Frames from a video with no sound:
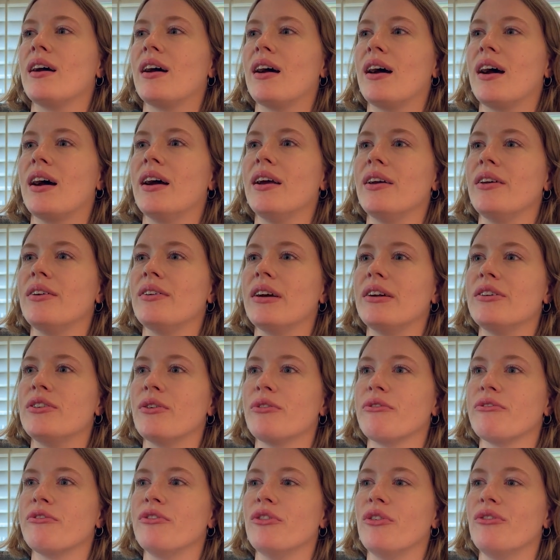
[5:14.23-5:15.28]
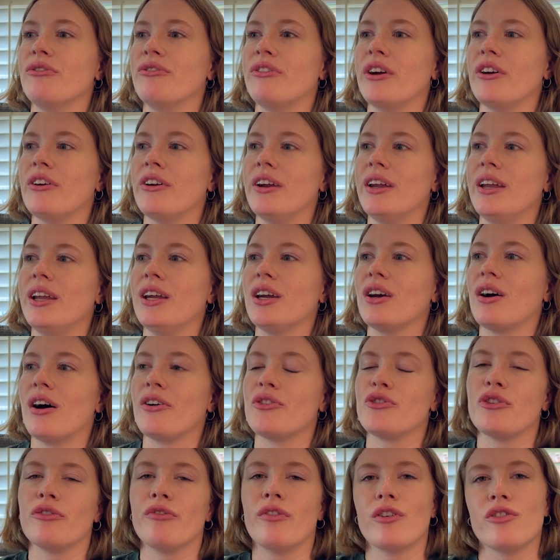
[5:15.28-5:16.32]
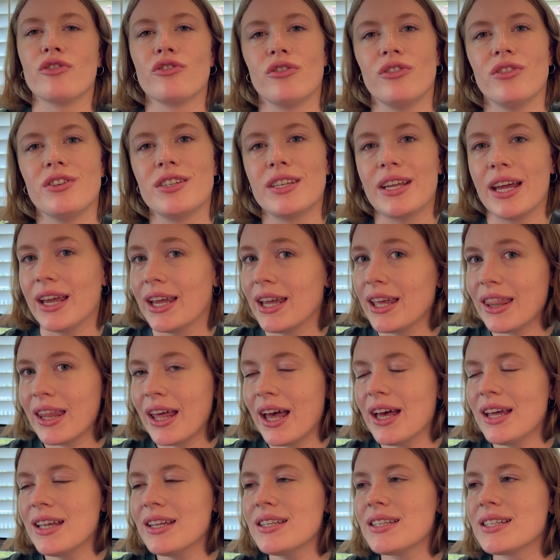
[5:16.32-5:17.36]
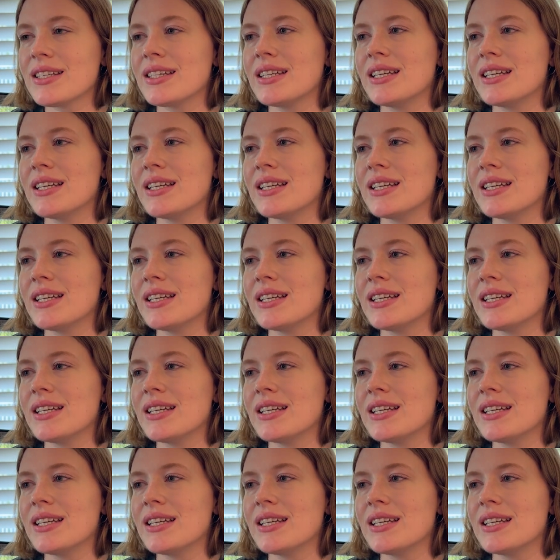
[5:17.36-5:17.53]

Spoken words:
I don't feel very controversial saying that.